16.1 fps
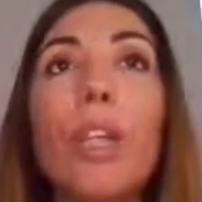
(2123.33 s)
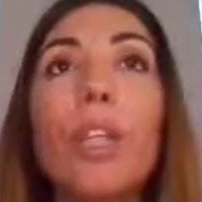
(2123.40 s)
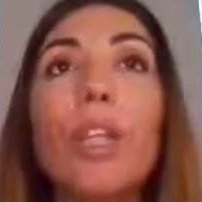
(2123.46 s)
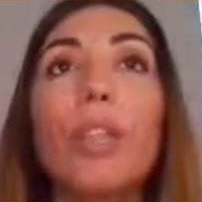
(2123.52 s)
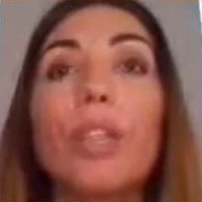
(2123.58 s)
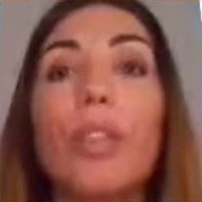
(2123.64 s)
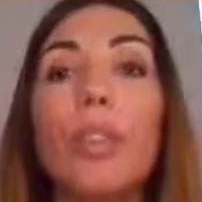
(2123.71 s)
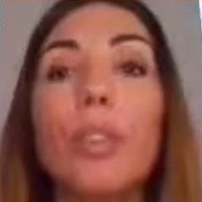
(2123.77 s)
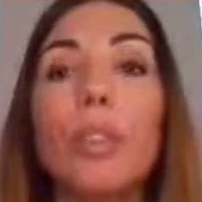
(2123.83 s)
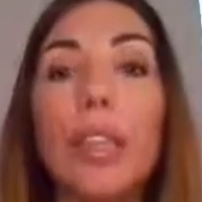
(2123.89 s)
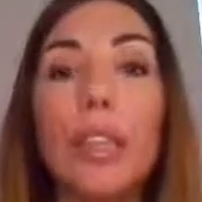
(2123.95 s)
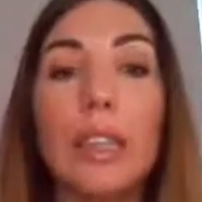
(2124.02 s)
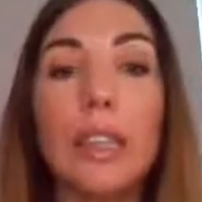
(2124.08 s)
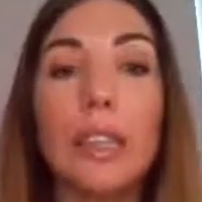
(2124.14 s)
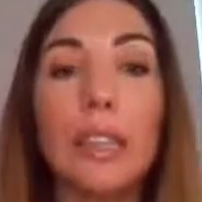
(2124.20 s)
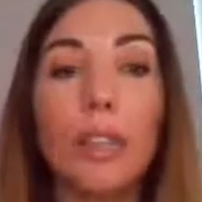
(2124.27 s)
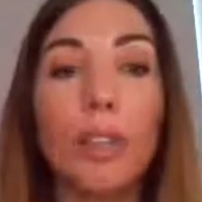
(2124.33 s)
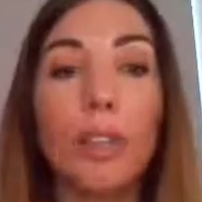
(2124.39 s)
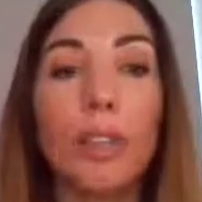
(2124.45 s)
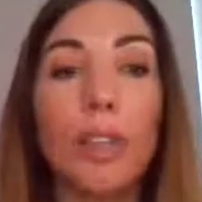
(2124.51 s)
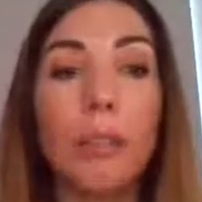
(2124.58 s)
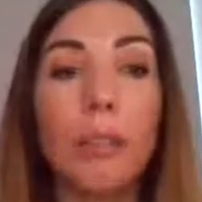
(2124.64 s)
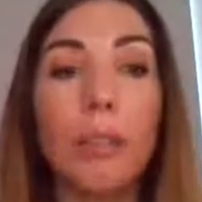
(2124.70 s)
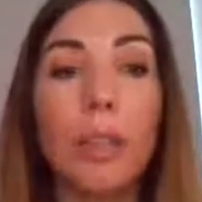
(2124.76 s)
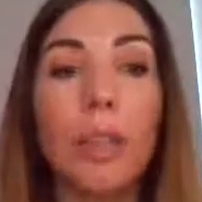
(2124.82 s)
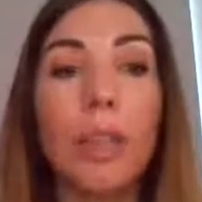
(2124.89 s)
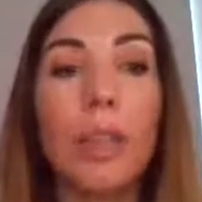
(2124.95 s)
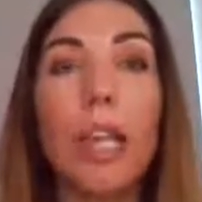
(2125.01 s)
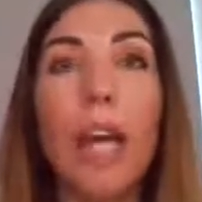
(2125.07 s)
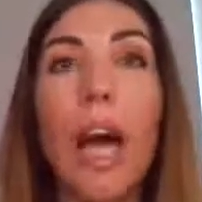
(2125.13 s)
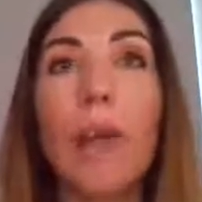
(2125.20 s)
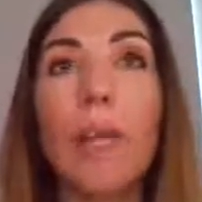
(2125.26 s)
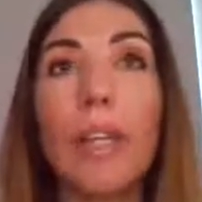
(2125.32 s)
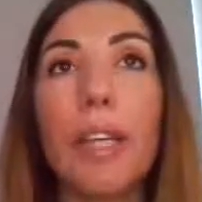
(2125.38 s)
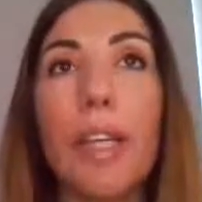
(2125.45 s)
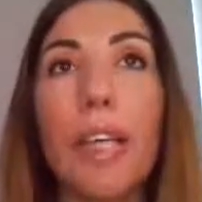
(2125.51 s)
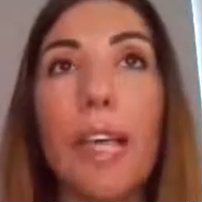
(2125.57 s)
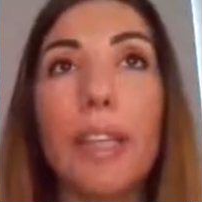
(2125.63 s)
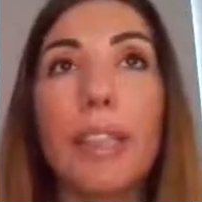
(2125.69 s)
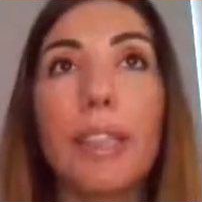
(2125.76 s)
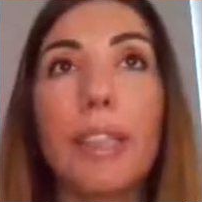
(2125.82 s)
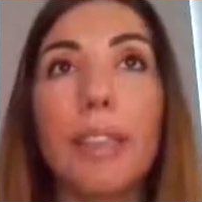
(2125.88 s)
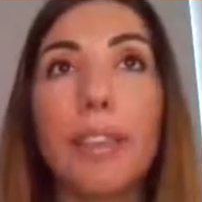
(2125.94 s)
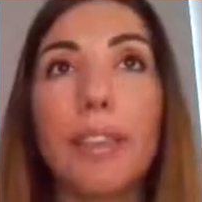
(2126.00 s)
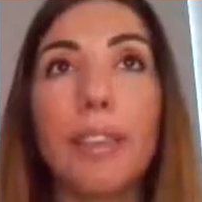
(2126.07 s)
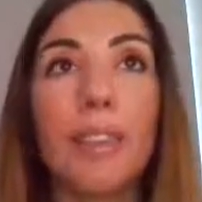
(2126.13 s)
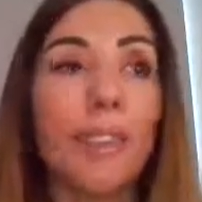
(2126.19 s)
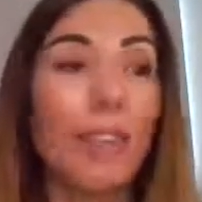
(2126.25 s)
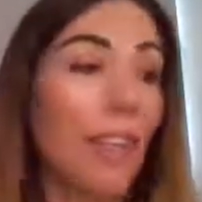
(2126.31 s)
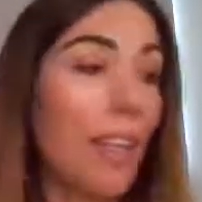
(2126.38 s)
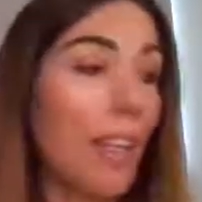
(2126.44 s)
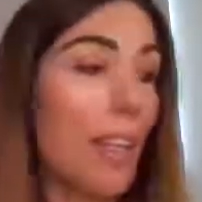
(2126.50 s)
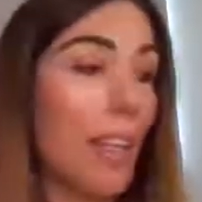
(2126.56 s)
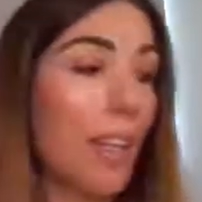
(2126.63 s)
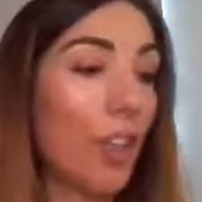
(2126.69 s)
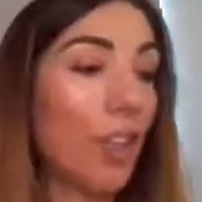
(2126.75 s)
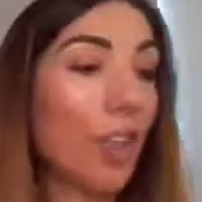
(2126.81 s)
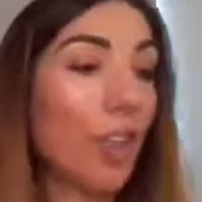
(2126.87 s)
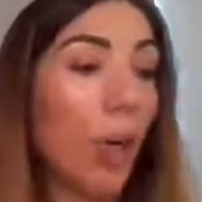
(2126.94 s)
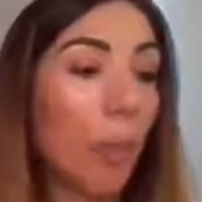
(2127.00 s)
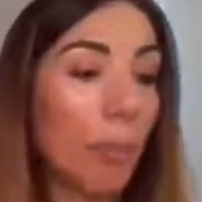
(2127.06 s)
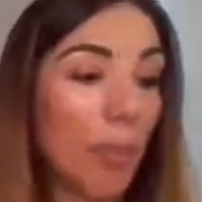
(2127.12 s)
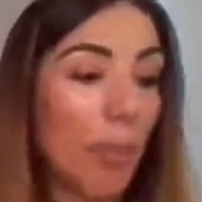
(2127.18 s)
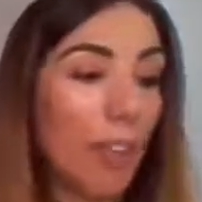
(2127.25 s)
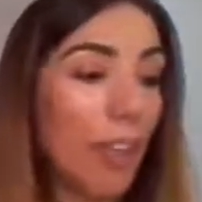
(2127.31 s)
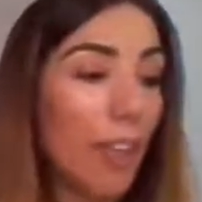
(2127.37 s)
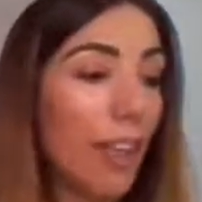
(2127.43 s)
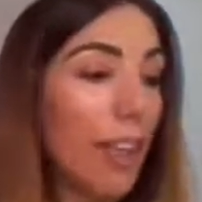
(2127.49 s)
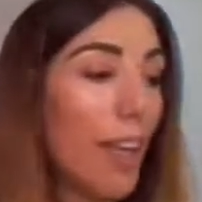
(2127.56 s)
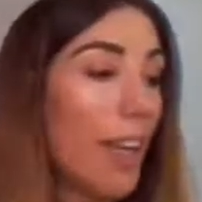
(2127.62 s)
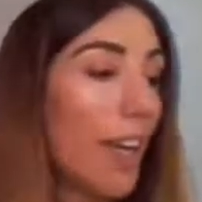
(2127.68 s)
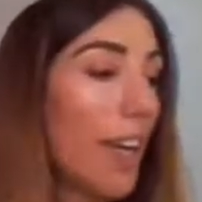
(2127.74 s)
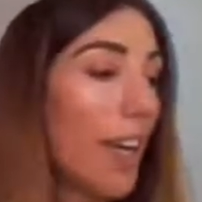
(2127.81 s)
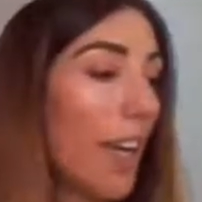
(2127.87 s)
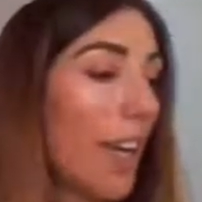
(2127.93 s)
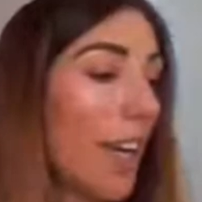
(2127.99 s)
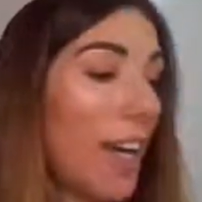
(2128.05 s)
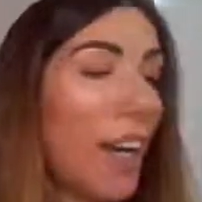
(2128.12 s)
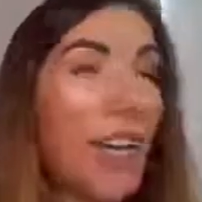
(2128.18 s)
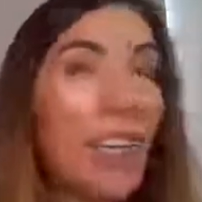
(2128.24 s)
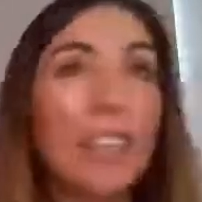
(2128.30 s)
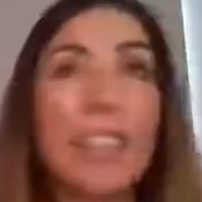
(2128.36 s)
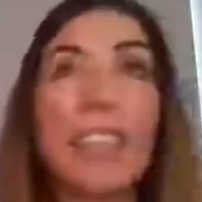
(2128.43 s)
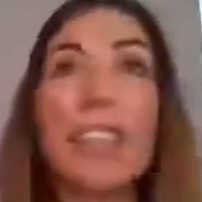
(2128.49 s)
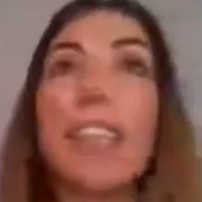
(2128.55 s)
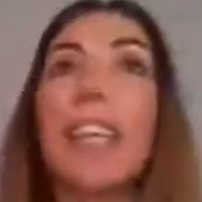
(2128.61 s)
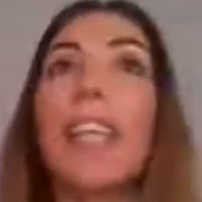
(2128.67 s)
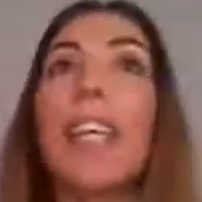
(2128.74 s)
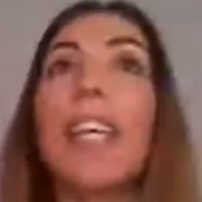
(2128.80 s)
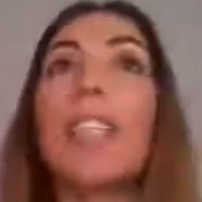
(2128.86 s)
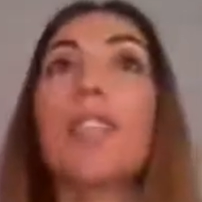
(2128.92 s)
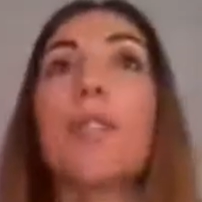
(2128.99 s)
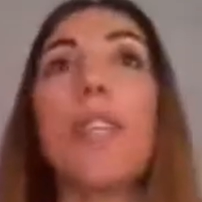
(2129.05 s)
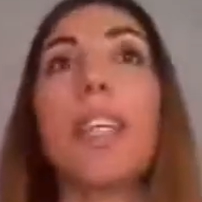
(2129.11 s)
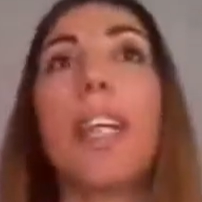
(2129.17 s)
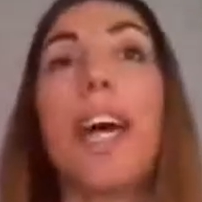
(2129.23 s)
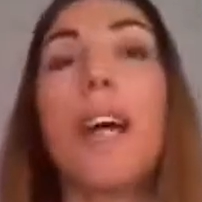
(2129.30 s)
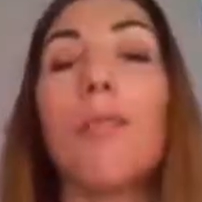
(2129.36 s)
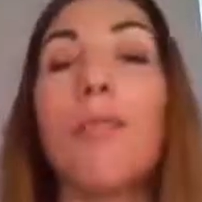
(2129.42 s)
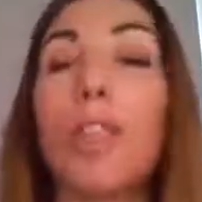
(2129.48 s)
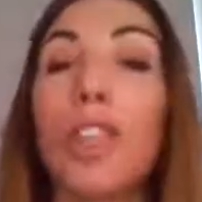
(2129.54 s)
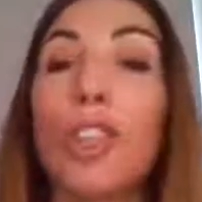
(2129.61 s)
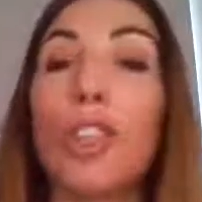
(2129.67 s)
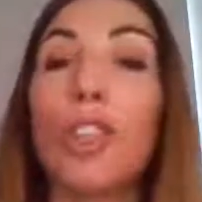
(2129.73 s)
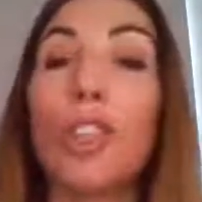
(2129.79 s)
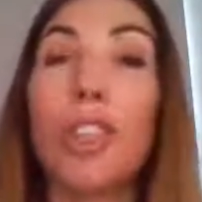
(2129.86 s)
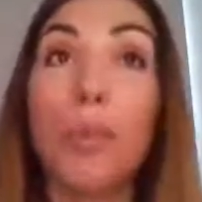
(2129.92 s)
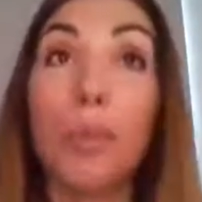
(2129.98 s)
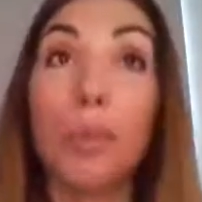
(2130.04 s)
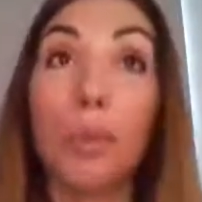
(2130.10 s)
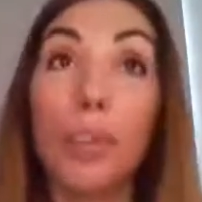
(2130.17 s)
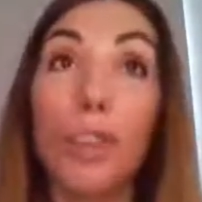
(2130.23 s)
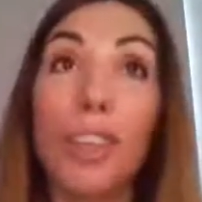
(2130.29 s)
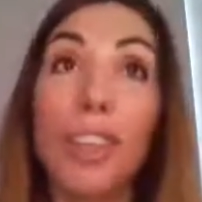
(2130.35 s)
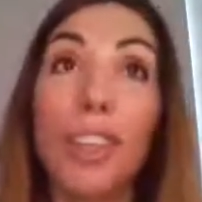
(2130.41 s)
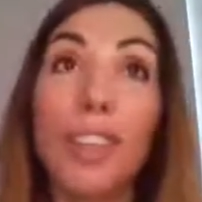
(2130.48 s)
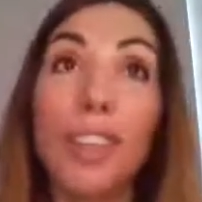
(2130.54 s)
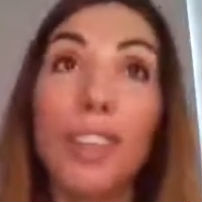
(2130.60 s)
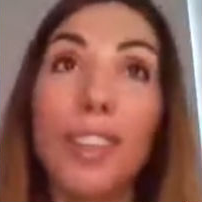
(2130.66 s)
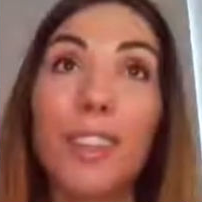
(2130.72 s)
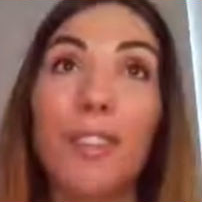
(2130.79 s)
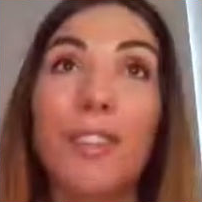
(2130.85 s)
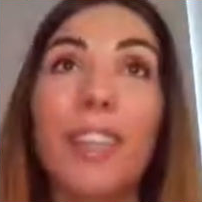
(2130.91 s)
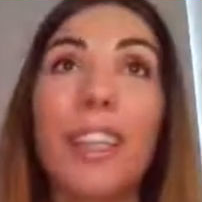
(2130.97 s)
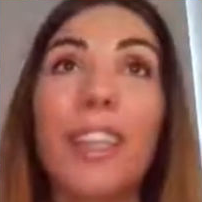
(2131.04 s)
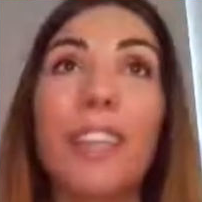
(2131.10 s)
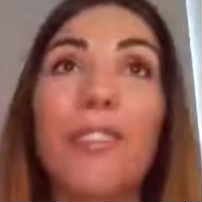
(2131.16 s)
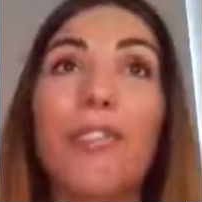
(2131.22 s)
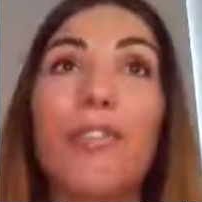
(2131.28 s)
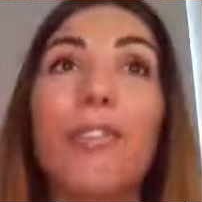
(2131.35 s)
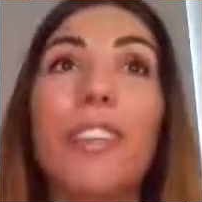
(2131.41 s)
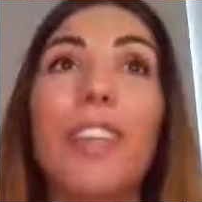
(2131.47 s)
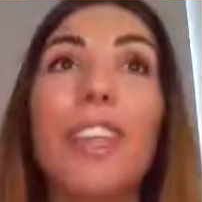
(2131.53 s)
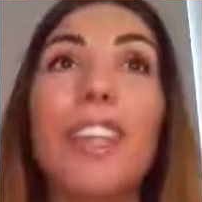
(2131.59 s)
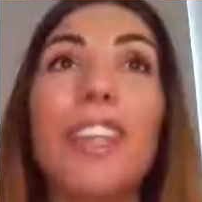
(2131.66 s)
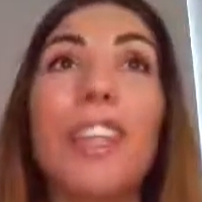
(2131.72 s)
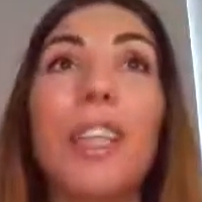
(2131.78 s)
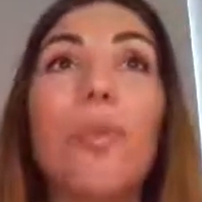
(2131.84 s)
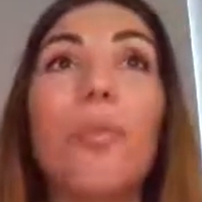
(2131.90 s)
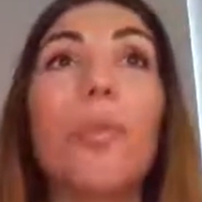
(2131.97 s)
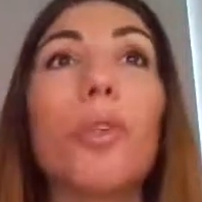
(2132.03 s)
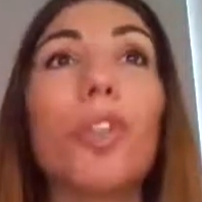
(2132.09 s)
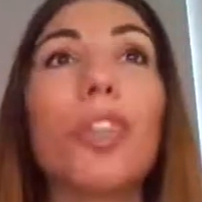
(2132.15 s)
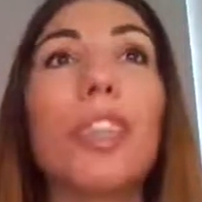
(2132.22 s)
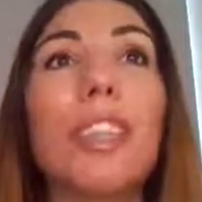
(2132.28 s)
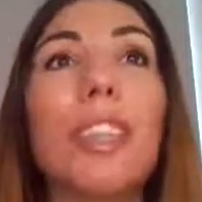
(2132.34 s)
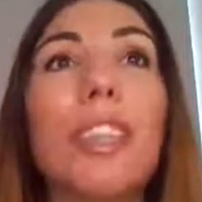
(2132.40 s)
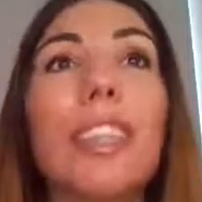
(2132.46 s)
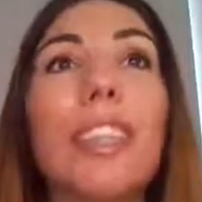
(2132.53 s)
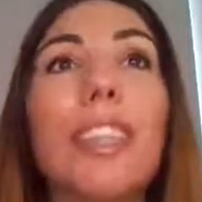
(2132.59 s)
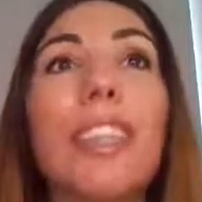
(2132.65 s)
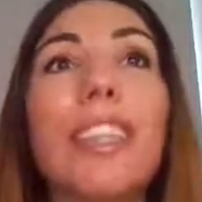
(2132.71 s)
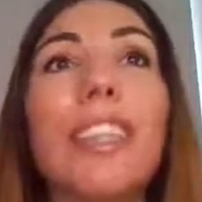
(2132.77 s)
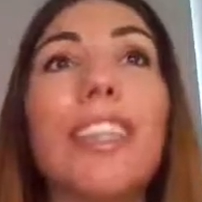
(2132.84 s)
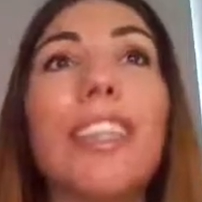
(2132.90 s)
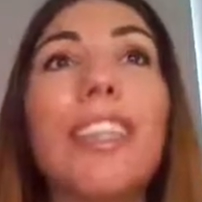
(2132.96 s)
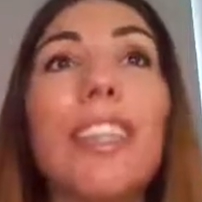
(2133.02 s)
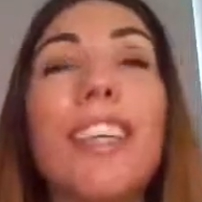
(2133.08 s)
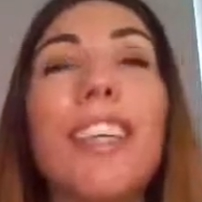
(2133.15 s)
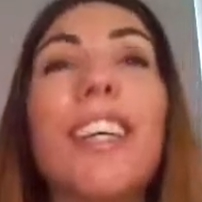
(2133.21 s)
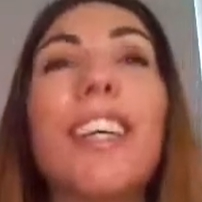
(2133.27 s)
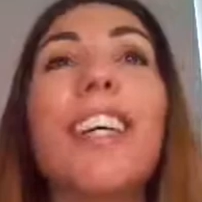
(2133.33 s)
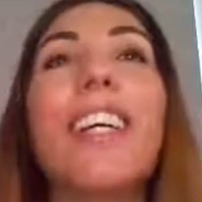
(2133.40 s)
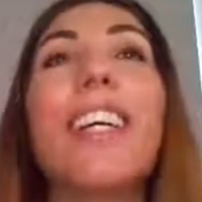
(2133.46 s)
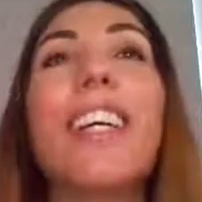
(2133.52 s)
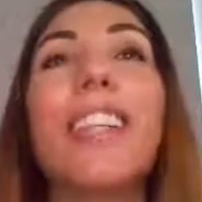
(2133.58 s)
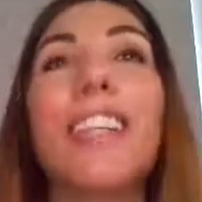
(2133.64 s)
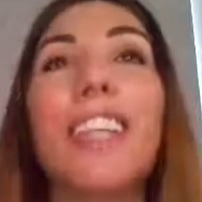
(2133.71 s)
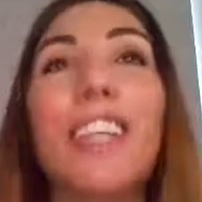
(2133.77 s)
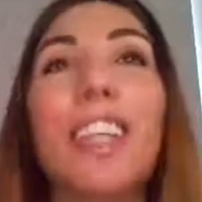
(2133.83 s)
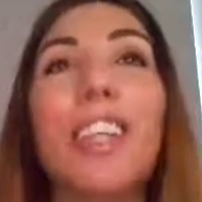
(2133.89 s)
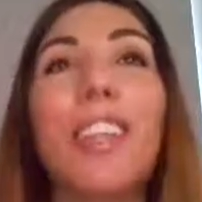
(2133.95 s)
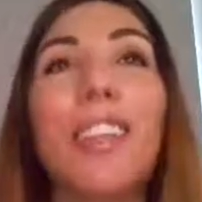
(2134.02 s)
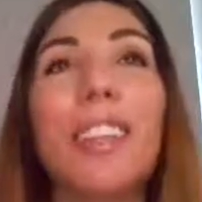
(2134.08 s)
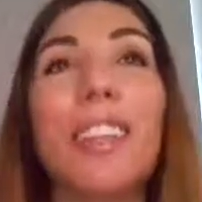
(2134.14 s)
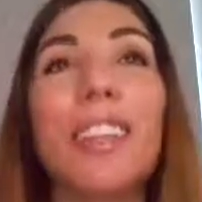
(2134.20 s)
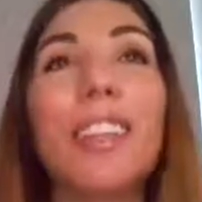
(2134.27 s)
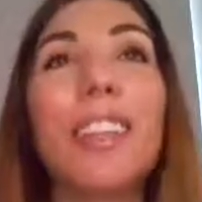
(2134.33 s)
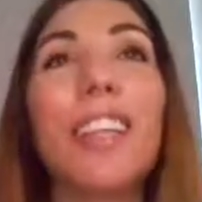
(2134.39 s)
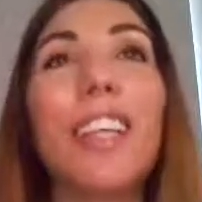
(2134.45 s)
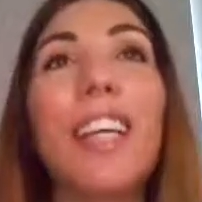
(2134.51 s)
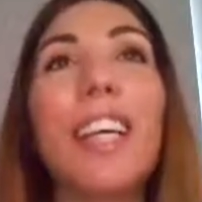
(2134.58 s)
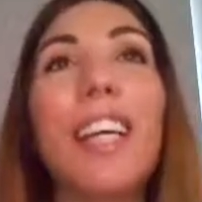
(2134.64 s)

So this is going to be our next topic. As I said, next week I'm going to talk in Portuguese. So if there is any Portuguese ladies here, they can always